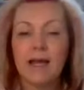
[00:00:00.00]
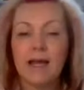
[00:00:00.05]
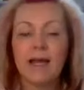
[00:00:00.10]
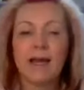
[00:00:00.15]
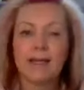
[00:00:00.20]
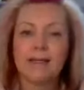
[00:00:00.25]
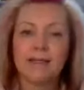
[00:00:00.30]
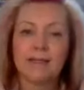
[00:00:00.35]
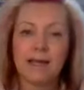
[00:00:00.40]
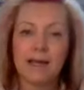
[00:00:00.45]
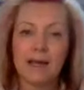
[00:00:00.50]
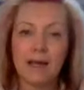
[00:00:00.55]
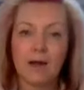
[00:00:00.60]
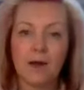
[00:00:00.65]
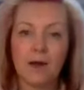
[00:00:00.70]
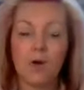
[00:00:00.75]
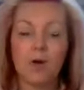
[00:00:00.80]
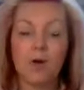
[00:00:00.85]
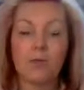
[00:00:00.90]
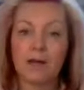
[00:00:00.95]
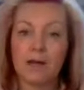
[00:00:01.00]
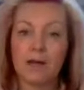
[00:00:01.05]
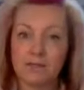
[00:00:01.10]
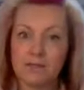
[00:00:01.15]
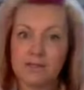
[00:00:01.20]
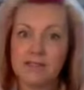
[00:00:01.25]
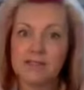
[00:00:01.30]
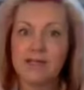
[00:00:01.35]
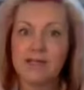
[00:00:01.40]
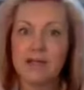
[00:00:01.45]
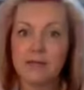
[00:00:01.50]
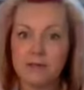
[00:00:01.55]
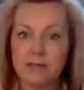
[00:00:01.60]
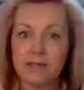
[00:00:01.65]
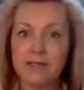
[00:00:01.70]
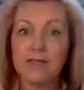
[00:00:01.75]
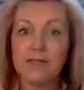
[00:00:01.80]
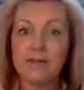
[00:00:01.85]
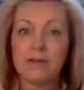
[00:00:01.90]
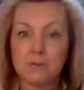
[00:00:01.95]
And now I'm having to have an
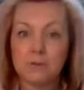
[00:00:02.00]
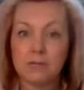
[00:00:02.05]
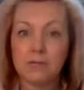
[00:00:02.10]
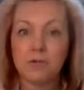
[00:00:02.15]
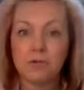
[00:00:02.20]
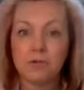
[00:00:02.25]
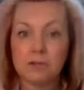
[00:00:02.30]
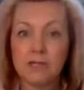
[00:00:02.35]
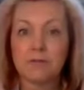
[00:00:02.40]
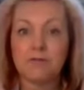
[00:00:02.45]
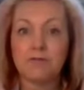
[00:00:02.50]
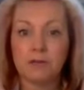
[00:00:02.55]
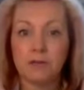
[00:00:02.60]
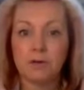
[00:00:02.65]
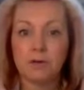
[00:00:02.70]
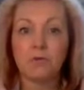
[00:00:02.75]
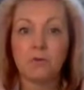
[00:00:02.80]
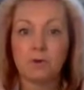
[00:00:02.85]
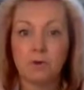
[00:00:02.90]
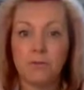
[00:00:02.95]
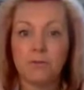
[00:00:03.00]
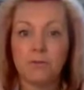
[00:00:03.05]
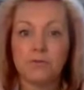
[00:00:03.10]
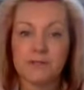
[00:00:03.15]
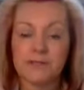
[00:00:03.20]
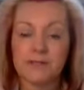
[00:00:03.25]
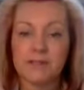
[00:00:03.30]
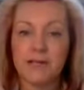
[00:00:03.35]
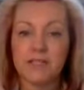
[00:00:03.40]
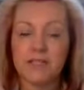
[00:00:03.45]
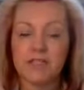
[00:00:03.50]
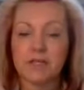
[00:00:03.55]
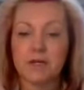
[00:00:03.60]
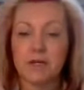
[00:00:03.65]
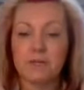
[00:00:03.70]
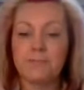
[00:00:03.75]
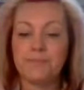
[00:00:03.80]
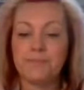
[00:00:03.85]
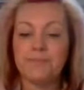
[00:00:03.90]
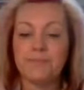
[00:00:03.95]
even more difficult conversation.